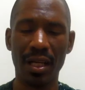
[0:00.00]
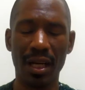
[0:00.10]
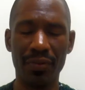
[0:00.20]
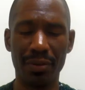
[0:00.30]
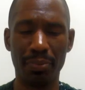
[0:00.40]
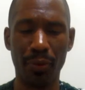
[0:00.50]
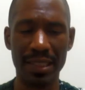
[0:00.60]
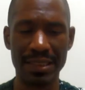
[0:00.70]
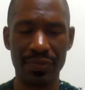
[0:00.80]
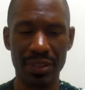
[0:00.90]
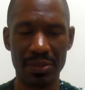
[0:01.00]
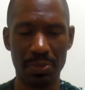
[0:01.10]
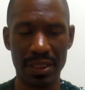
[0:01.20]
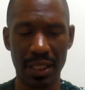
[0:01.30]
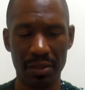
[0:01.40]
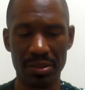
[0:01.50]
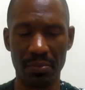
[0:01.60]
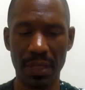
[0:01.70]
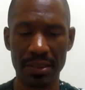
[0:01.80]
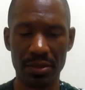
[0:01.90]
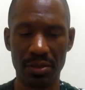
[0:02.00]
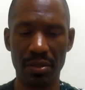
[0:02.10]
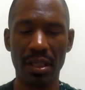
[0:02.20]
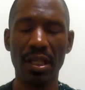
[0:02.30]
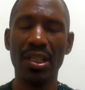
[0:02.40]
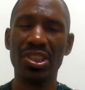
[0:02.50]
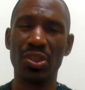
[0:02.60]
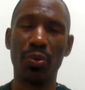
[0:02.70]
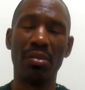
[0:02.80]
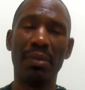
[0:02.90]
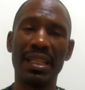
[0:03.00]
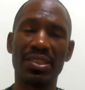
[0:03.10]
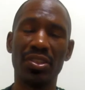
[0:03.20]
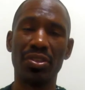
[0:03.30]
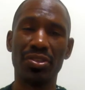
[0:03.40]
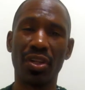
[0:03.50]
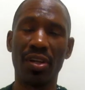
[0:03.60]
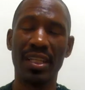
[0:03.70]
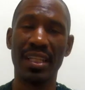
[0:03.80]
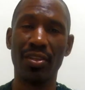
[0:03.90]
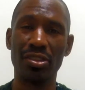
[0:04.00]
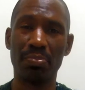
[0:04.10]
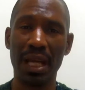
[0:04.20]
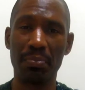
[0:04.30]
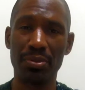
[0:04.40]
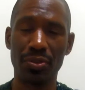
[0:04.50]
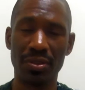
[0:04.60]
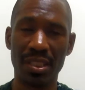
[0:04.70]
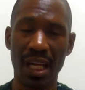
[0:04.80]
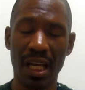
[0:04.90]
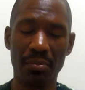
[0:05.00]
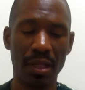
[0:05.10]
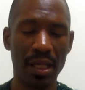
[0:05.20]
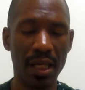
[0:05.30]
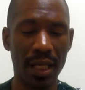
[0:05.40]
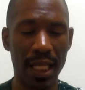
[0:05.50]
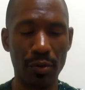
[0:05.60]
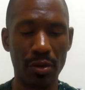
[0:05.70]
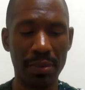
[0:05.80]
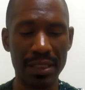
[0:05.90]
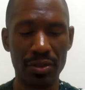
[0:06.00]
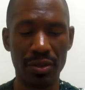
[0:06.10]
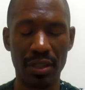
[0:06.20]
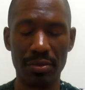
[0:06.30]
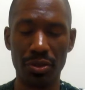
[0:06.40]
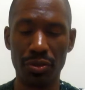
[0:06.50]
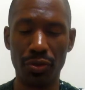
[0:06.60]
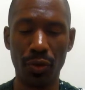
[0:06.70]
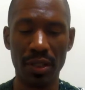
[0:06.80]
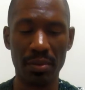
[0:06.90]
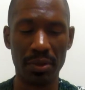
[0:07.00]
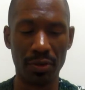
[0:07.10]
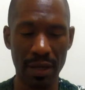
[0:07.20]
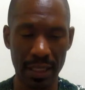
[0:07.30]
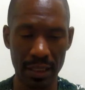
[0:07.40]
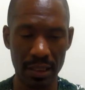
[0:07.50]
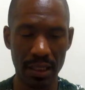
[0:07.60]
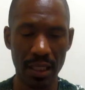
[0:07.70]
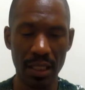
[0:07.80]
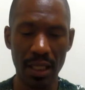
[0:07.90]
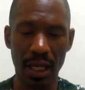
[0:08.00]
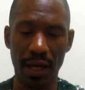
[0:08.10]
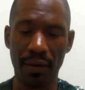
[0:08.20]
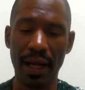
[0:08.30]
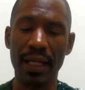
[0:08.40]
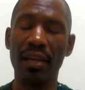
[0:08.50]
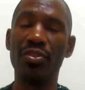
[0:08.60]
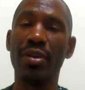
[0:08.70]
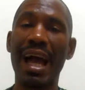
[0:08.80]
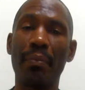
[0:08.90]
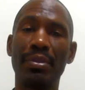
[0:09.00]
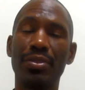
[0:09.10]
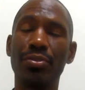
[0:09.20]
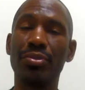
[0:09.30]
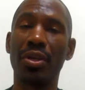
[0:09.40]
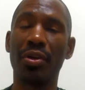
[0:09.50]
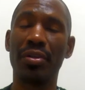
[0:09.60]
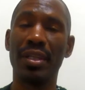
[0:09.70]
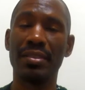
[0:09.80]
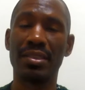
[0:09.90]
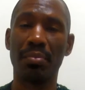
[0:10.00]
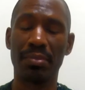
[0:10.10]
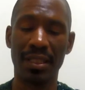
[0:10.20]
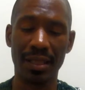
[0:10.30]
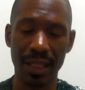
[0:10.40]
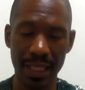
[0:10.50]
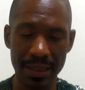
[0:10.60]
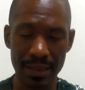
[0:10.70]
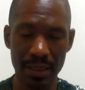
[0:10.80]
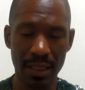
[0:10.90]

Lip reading: of the points for this particular semester. So you want to make sure you're turning in those papers on time, and you want to make sure that you're doing them correctly. All right, if you happen to turn in something late,